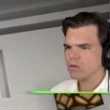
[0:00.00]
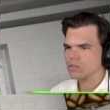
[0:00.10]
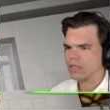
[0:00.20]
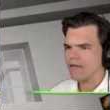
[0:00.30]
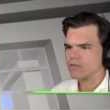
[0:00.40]

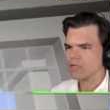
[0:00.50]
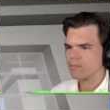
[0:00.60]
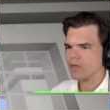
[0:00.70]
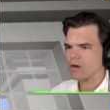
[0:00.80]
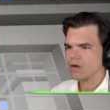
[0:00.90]
There's levers up
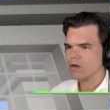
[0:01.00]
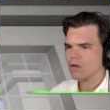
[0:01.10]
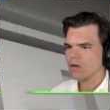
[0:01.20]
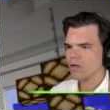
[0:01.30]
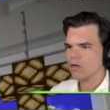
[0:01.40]
there.
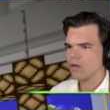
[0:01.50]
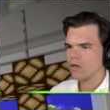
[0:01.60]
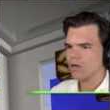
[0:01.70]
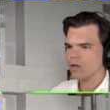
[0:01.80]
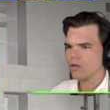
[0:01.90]

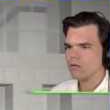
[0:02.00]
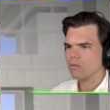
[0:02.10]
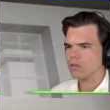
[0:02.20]
What